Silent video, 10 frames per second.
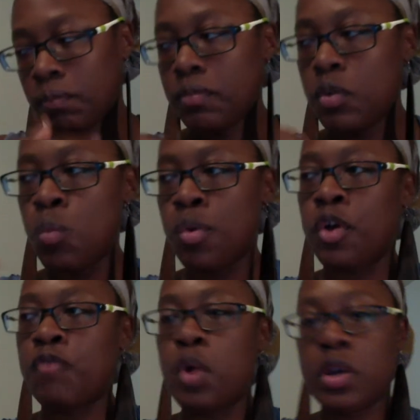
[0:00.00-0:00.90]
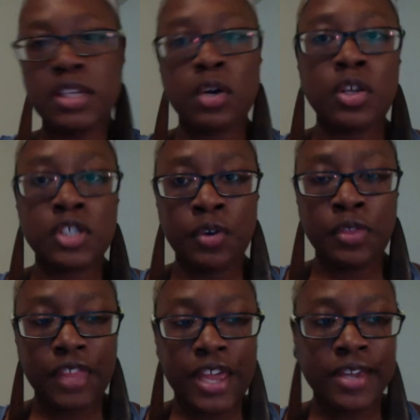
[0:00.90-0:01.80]
were focusing on certain
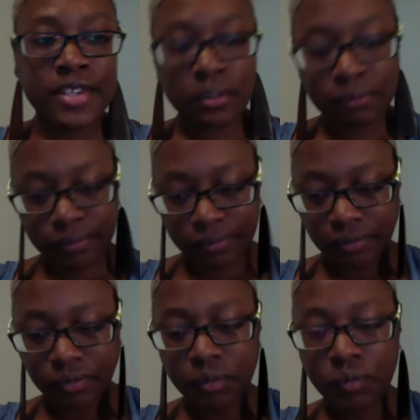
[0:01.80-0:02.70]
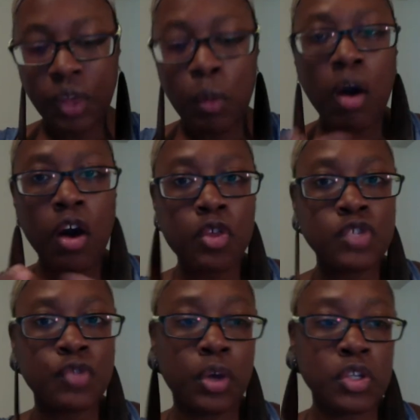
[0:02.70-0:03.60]
things while
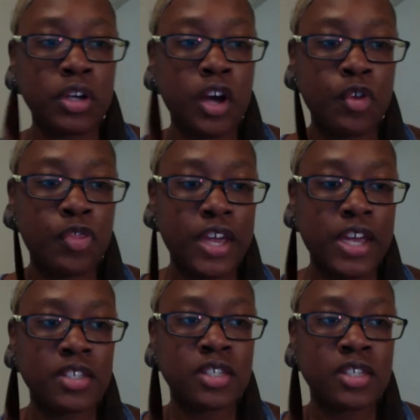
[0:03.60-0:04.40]
others focus on other things.